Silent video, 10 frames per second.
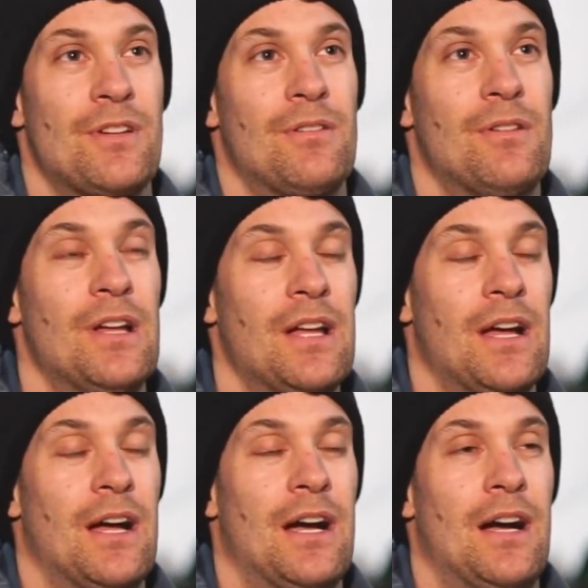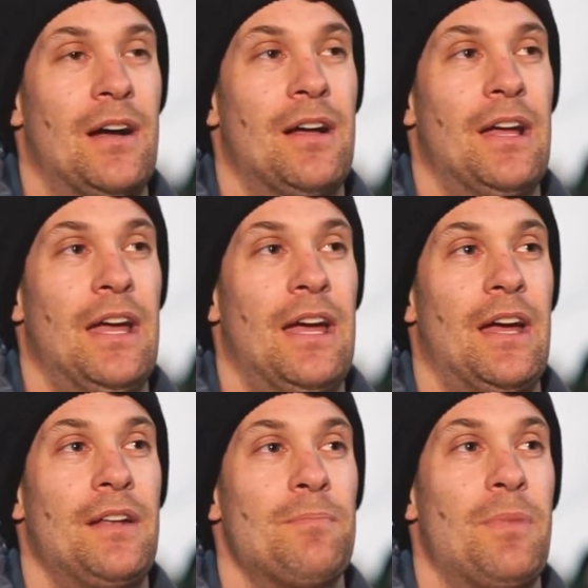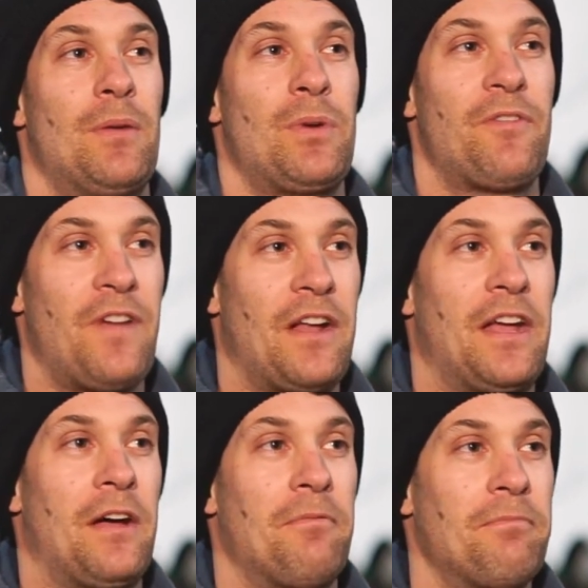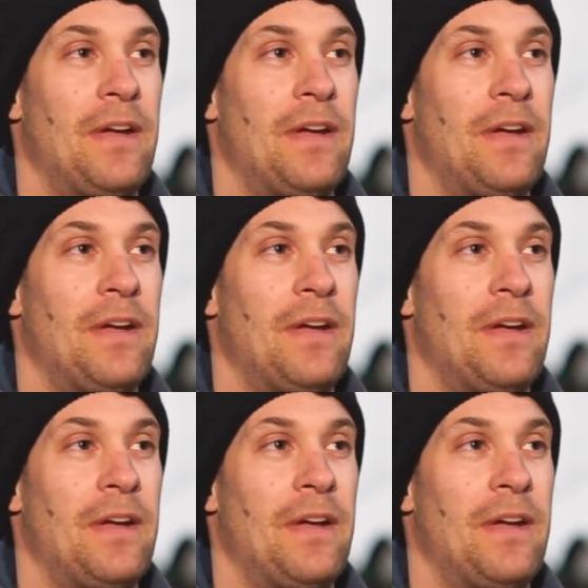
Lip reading: So, but we found out